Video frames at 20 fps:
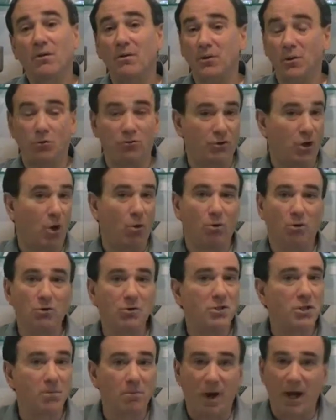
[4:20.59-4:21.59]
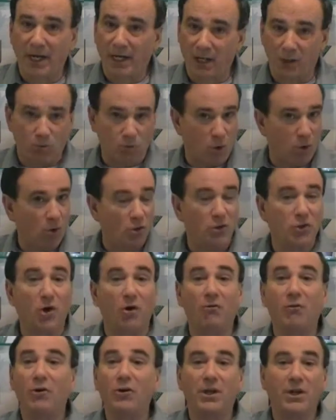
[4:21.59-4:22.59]
You don't lose the money. It rolls
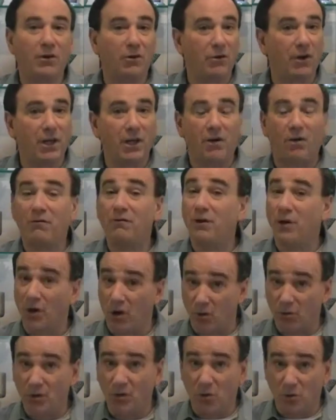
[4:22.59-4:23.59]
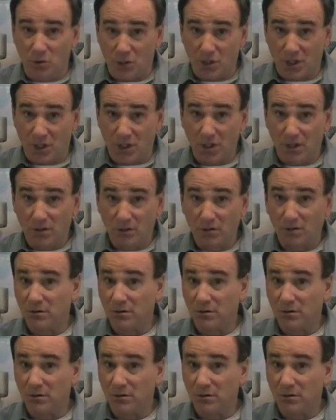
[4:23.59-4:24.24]
over year to year if you don't use it,